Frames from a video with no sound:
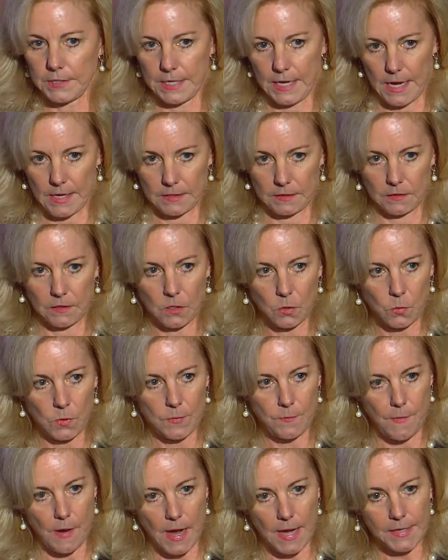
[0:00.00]
at,
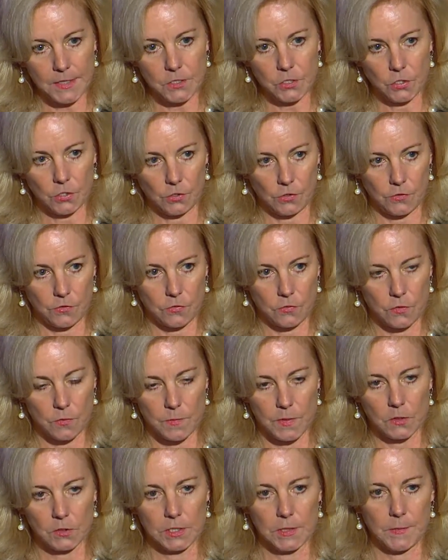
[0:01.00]
we monitored through the
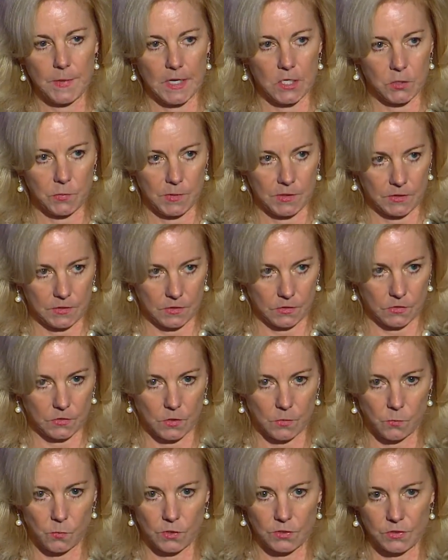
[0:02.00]
building management
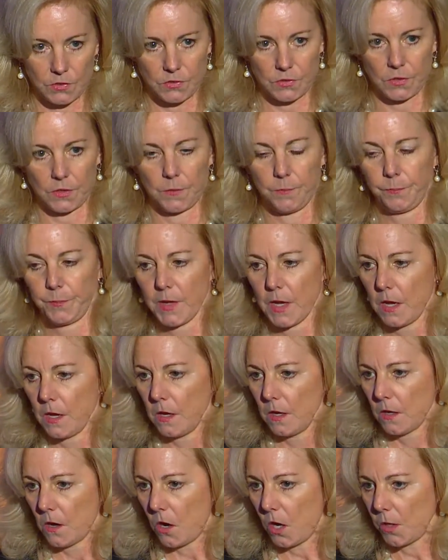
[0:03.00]
system, which is a
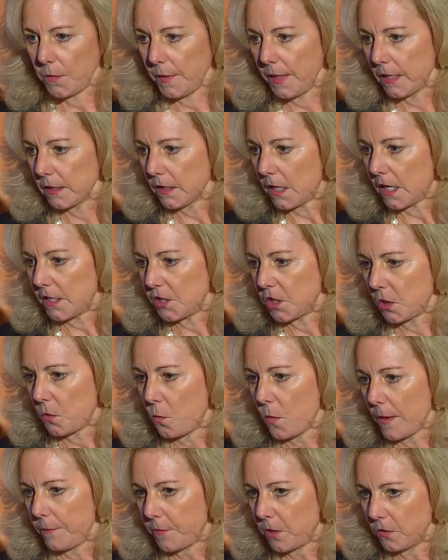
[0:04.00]
automated logic
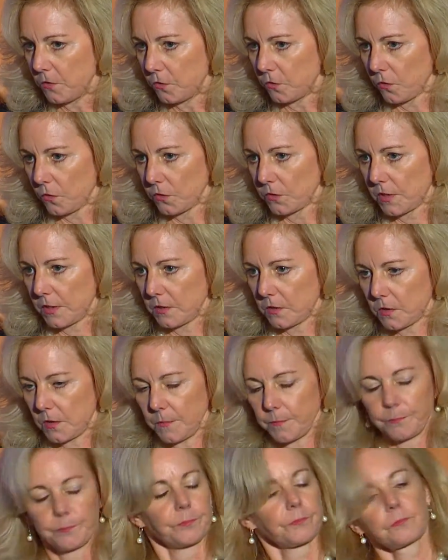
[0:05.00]
web control
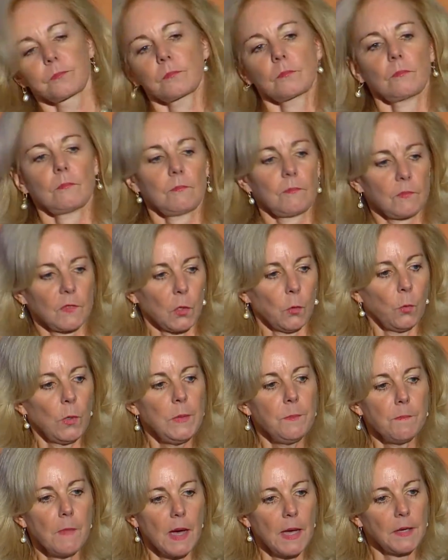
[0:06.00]
system.
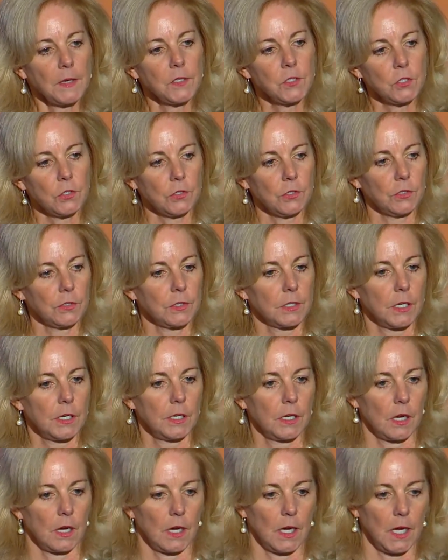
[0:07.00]
We monitored
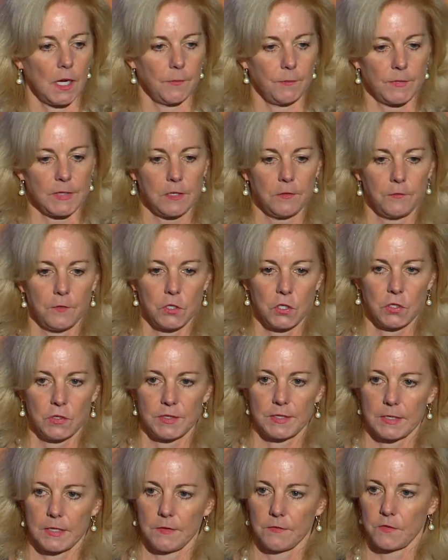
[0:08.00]
the
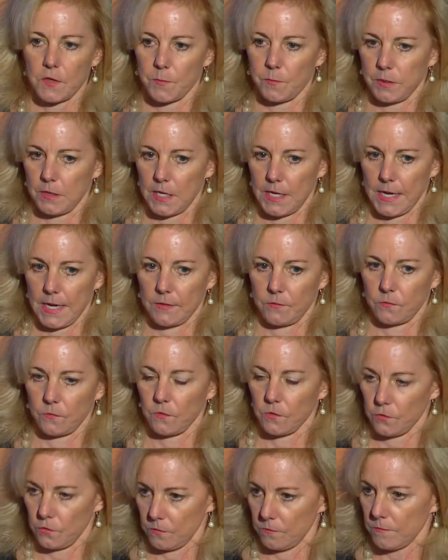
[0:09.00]
efficiency of the plant
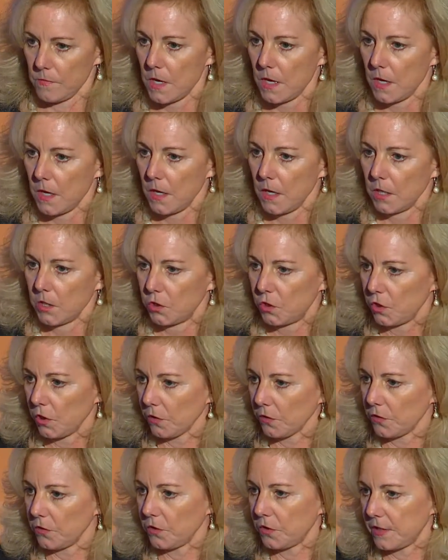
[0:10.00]
room,
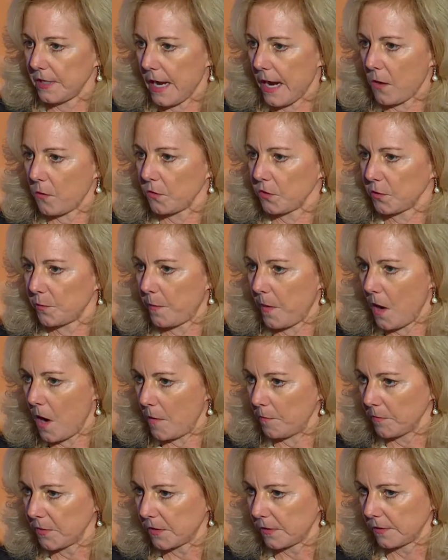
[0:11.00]
chillers, towers,
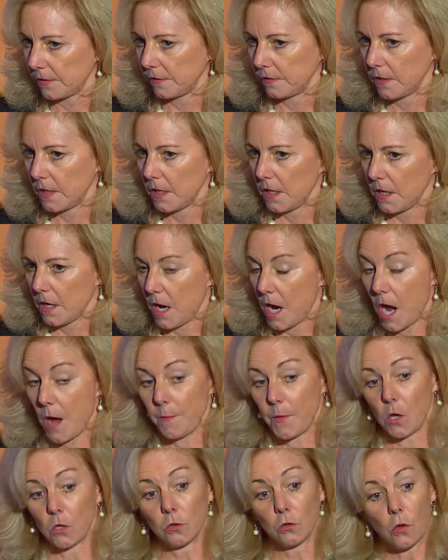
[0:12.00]
pumps,
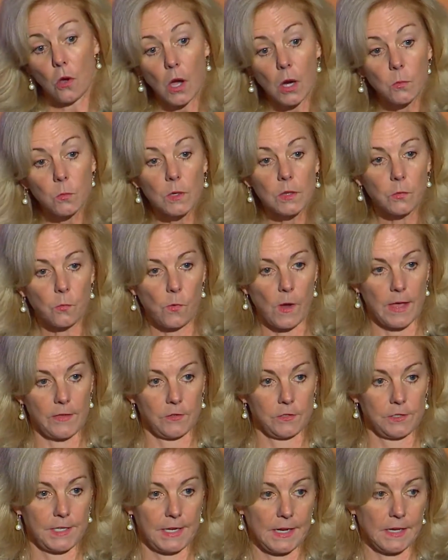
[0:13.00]
along with
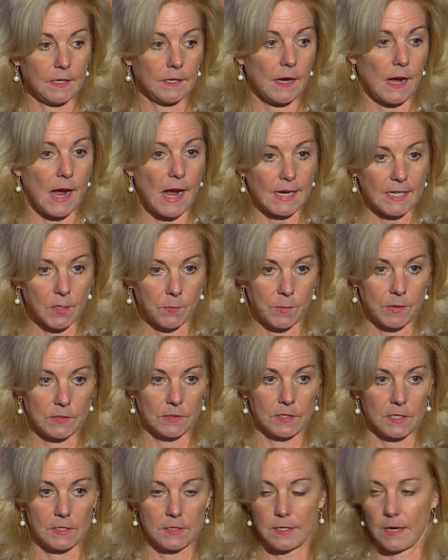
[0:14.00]
weather data,
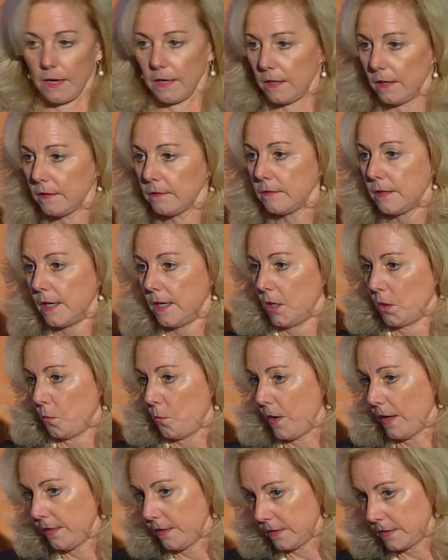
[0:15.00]
occupancy data,
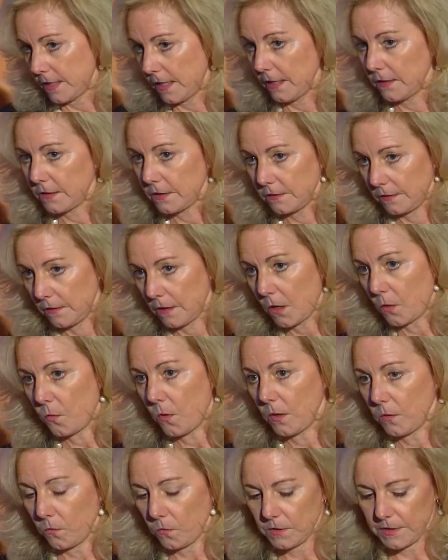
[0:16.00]
when the data,
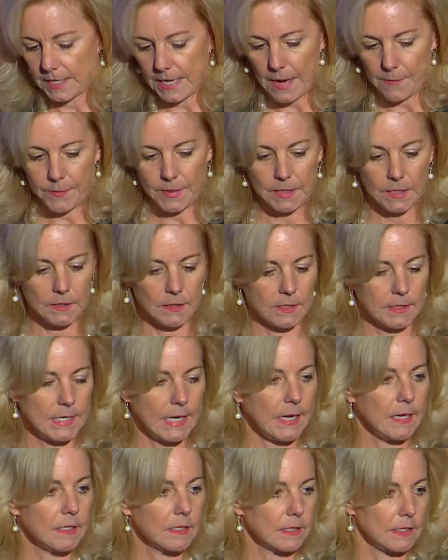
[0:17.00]
what was happening in the
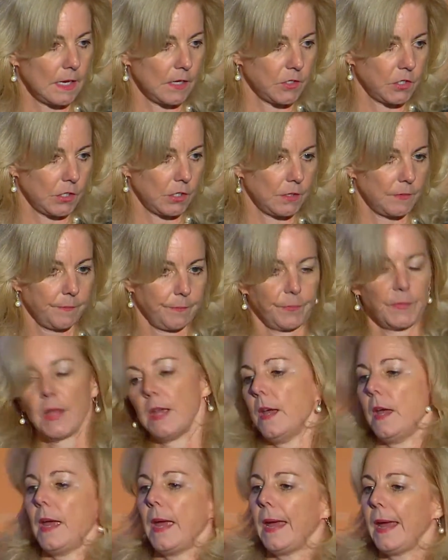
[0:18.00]
data center.
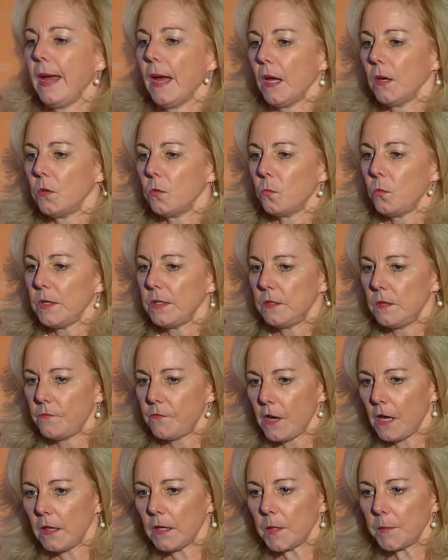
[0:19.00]
And we
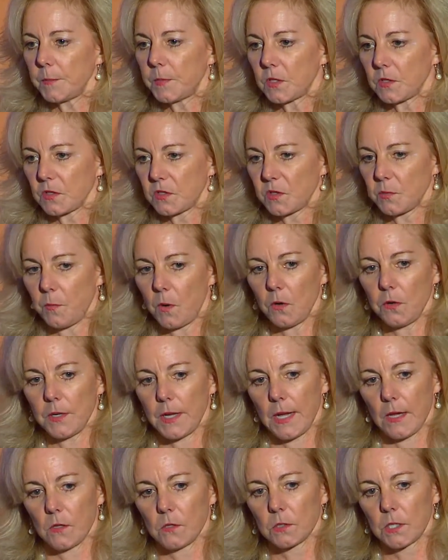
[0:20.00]
developed smart
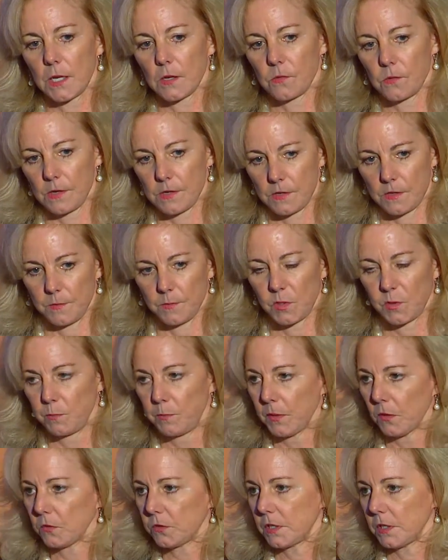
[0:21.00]
algorithms
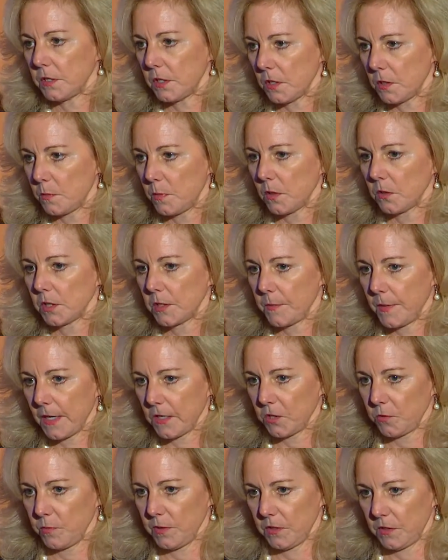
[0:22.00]
built into the building
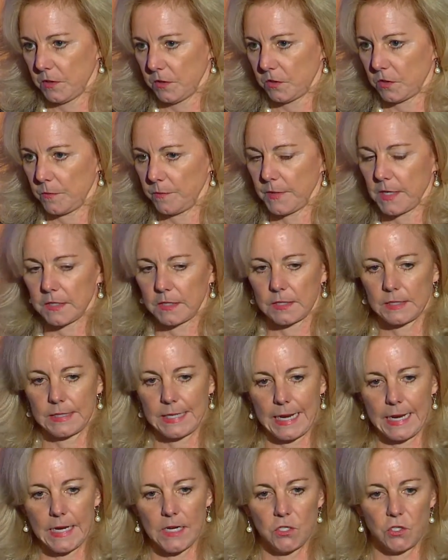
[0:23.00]
management system that
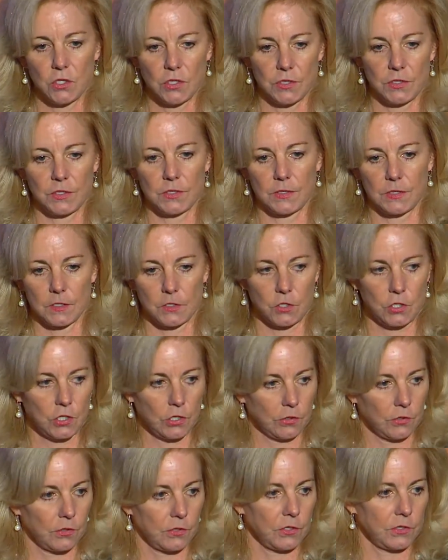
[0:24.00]
stages the
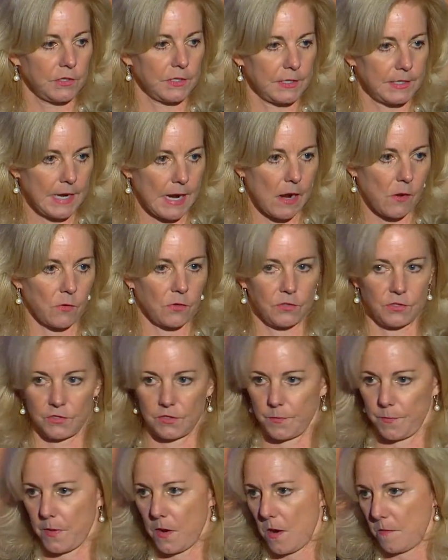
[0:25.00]
chillers, the
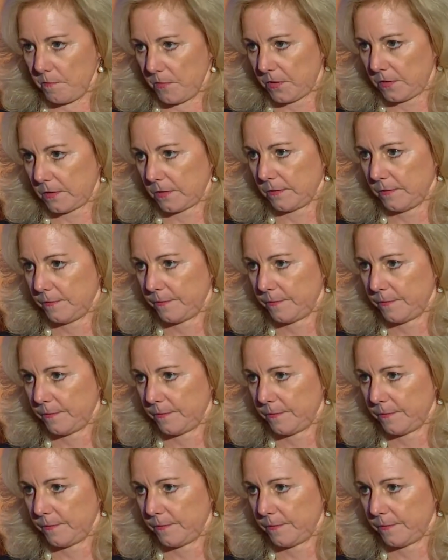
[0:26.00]
towers, the pumps.